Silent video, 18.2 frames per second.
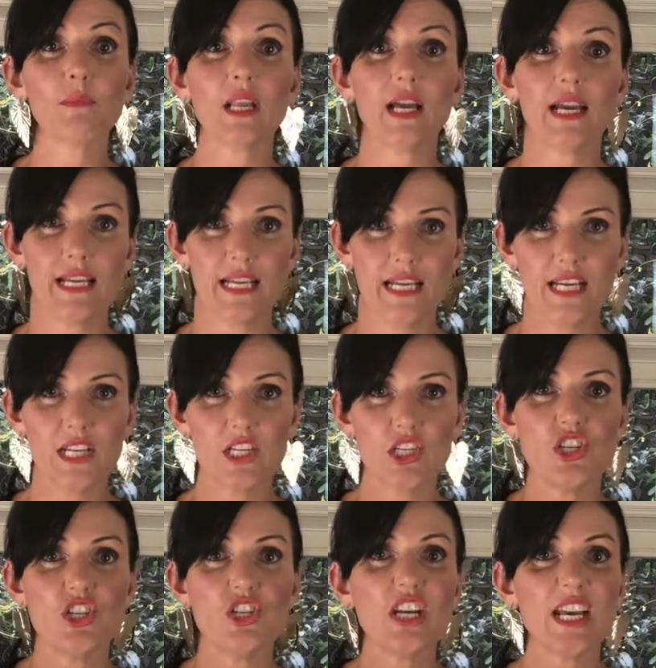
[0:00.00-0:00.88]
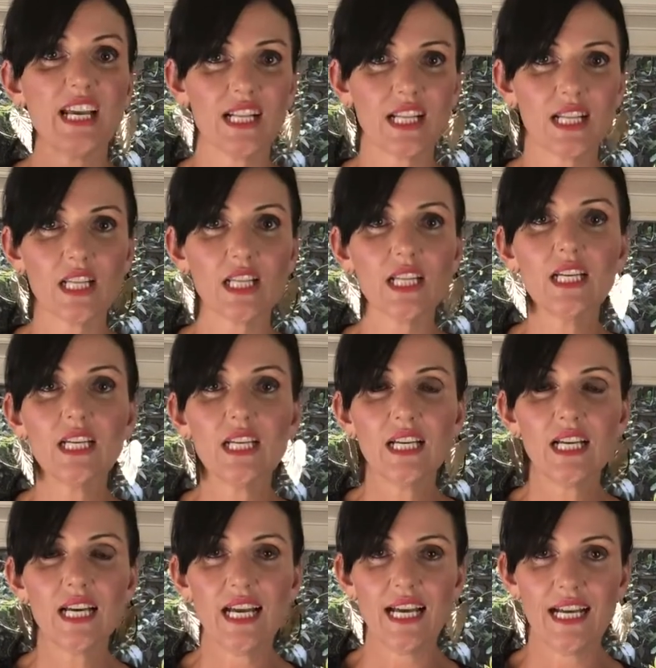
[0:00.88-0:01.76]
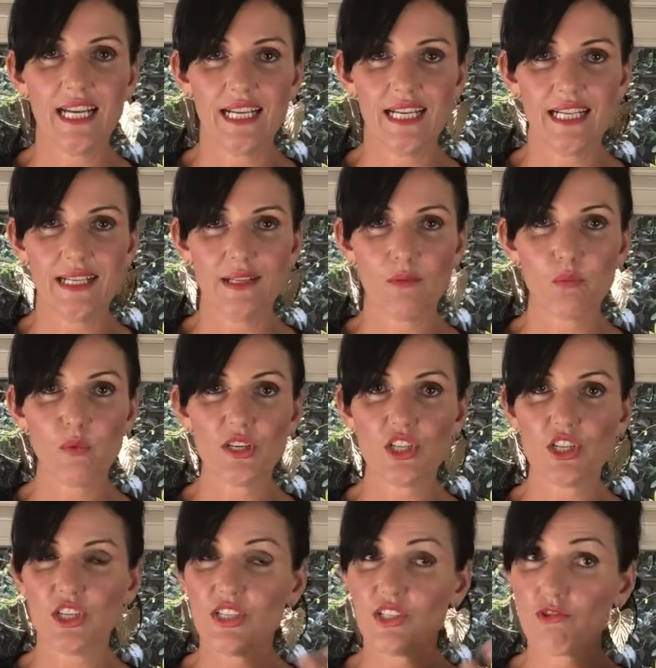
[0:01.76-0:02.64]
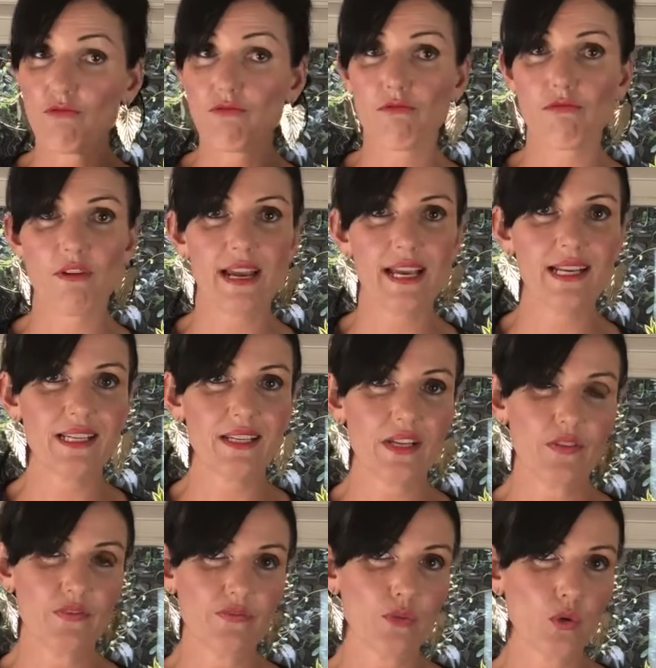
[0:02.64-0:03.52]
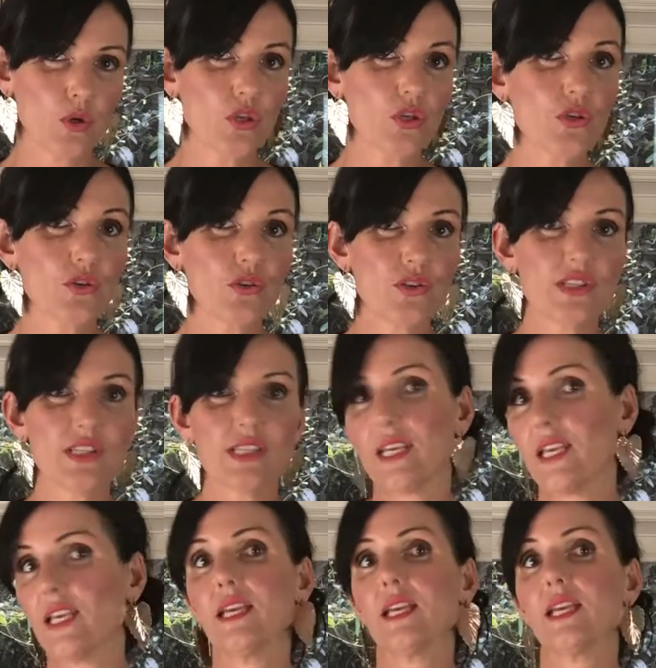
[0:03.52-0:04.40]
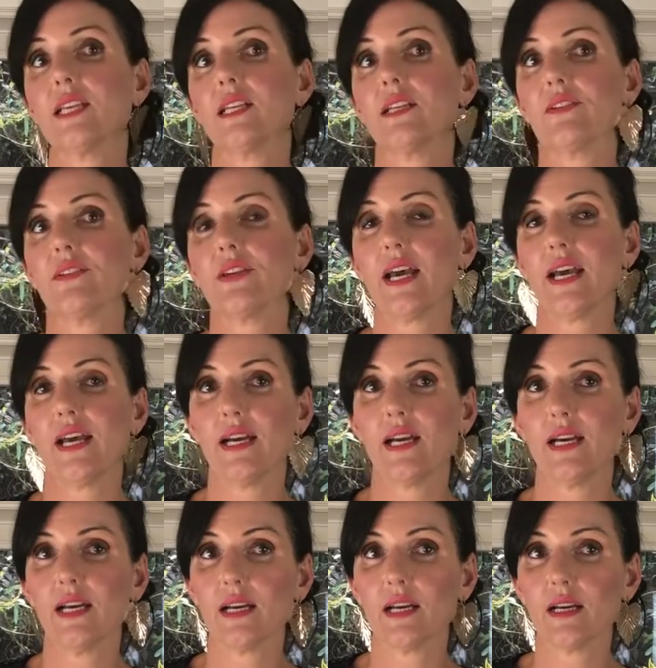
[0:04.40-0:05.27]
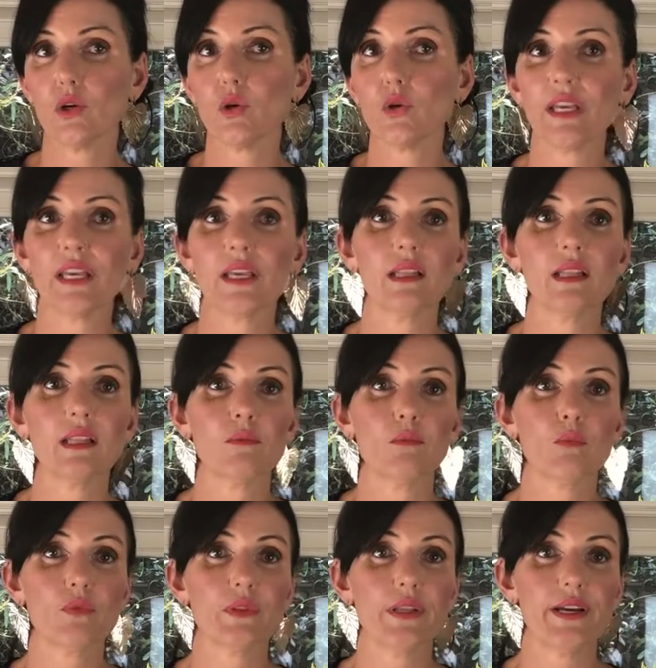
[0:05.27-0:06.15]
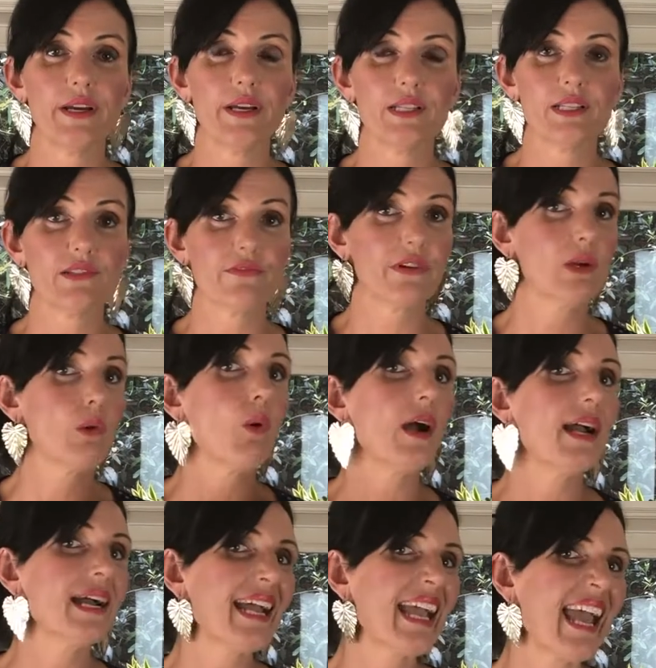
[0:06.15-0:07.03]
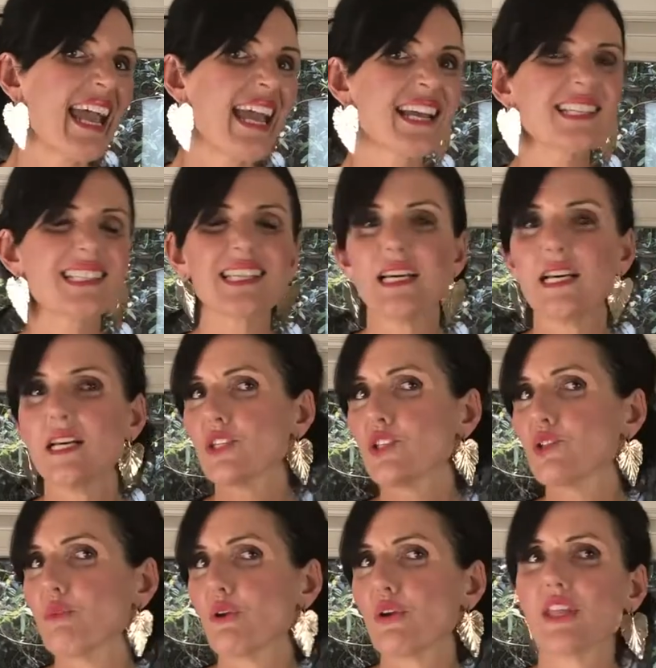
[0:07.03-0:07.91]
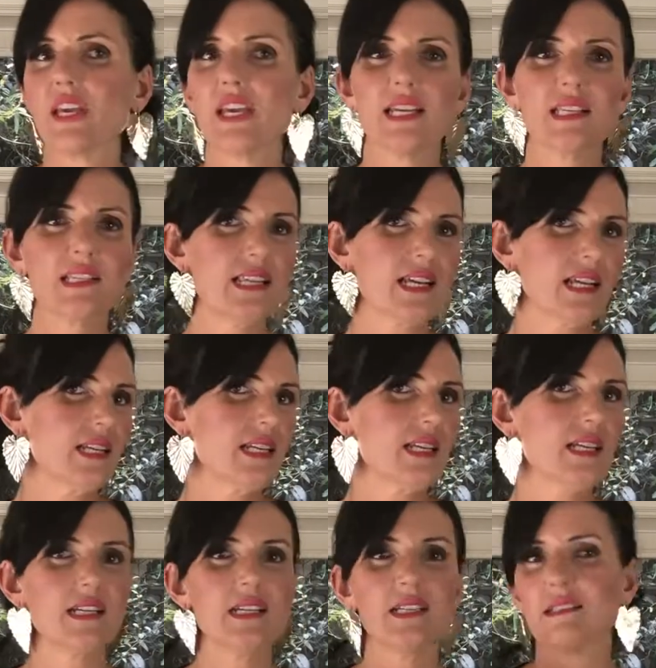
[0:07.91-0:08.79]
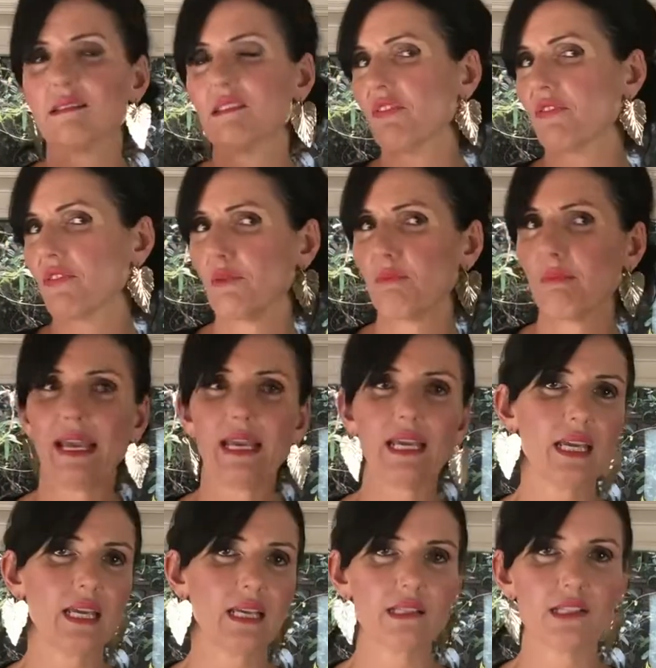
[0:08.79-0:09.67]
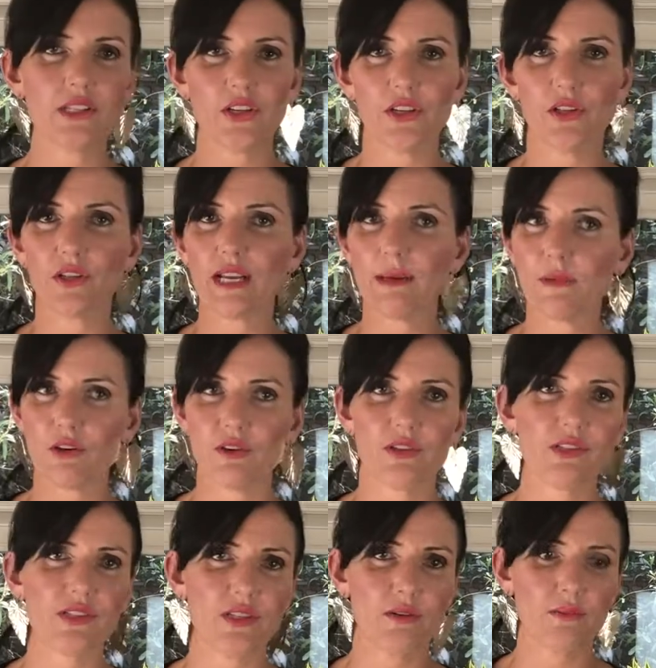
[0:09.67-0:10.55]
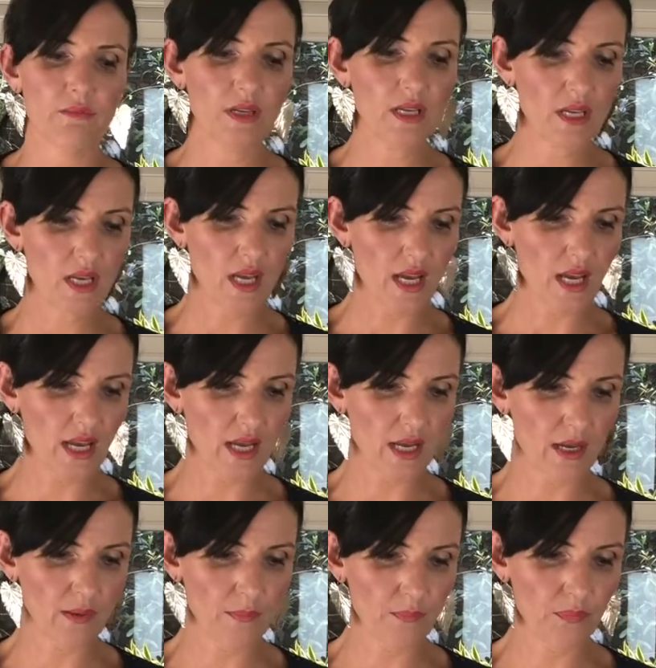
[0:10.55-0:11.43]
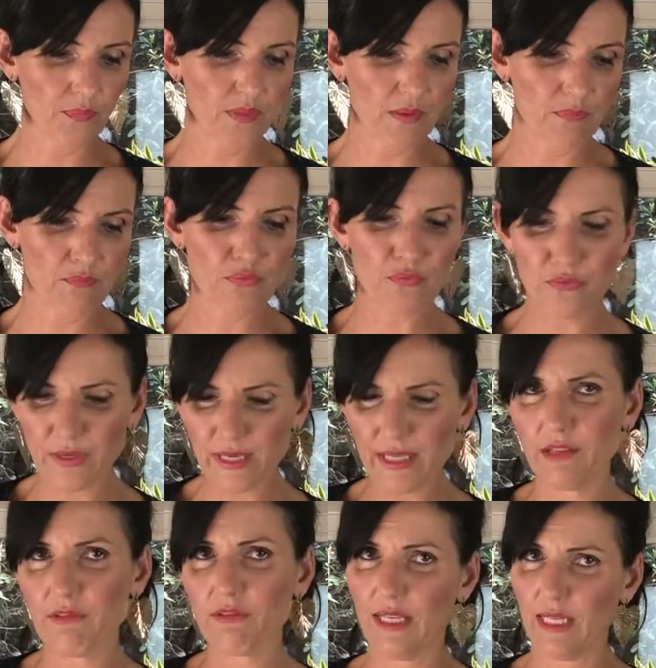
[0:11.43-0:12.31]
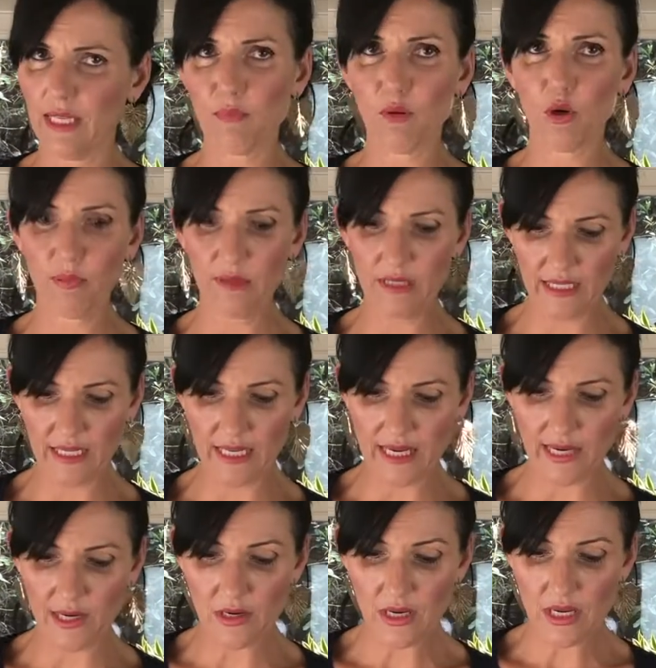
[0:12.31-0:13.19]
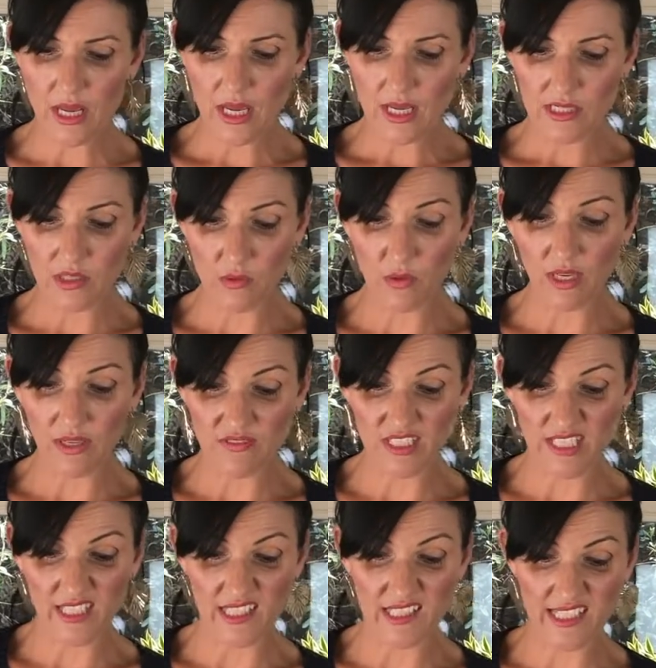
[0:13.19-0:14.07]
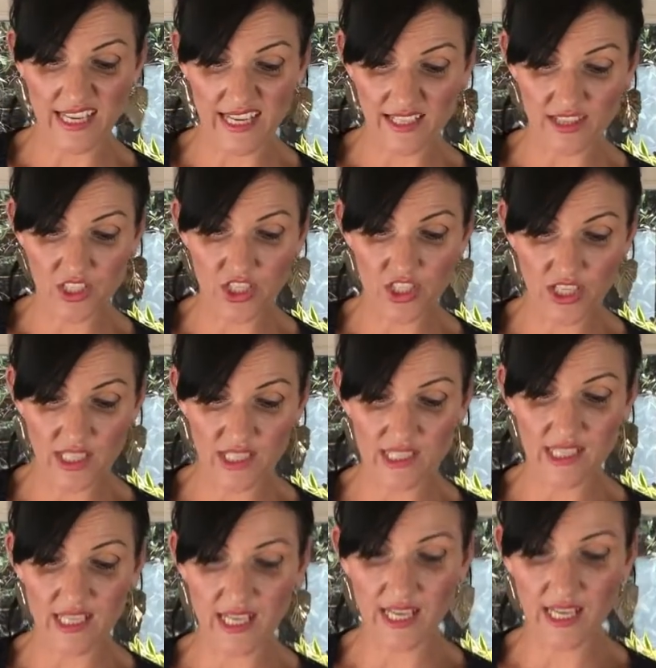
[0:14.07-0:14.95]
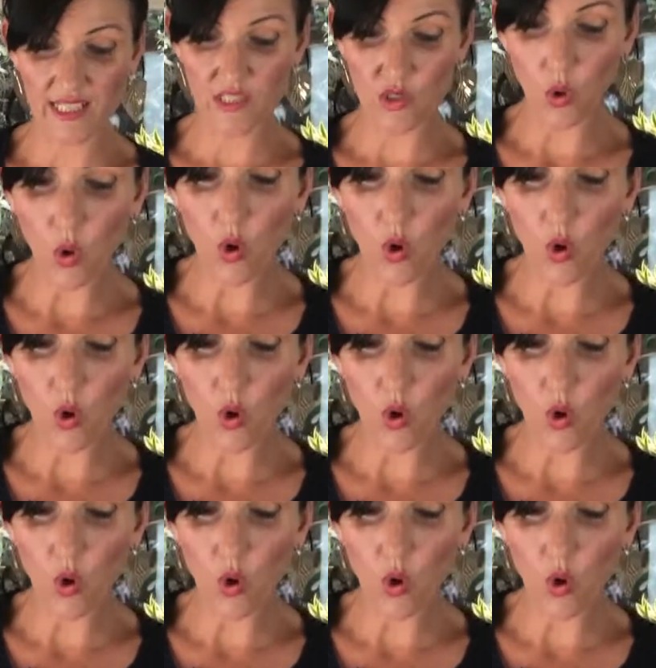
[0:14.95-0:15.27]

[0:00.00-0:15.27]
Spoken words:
like a gel, which is great for use in cooking that doesn't require eggs, smoothies, thickeners, different baking, so you'll come across them. They're really, really popular now. So what I've done is added the chia seeds, all